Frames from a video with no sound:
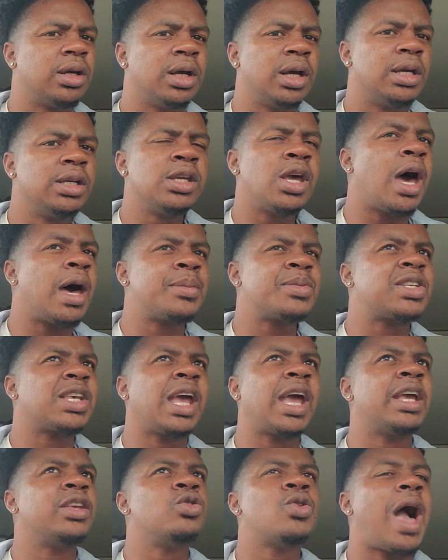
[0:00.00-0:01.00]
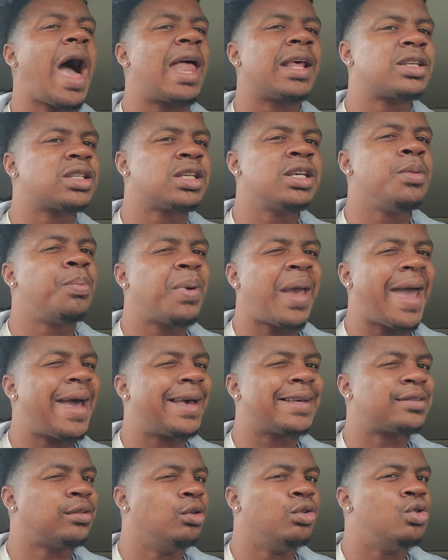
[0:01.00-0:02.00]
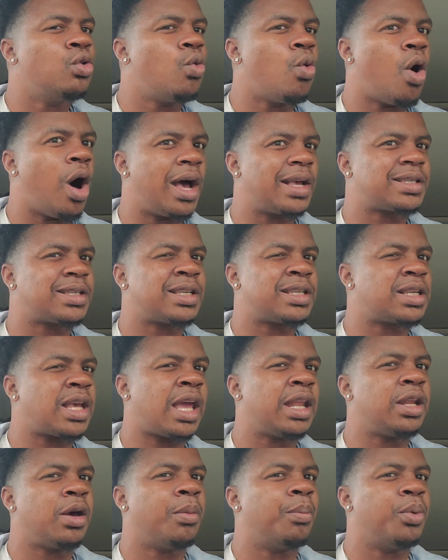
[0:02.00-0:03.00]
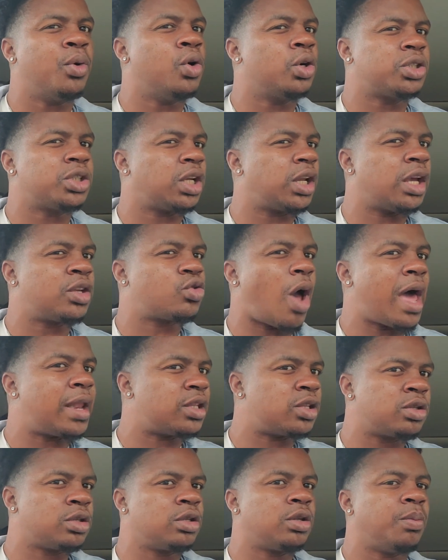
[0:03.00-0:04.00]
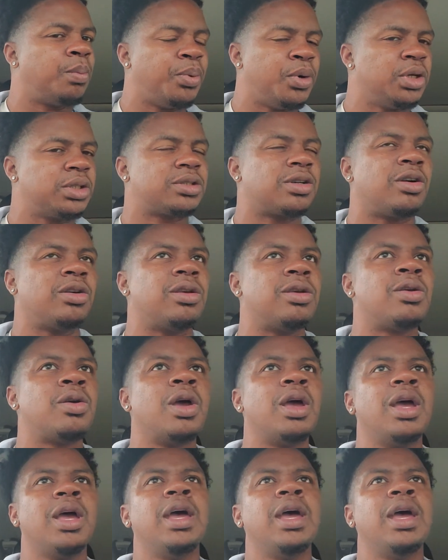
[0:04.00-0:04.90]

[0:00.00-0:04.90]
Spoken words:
You know what I'm saying? You got to see past the nuances and the bullshit they try to push on you.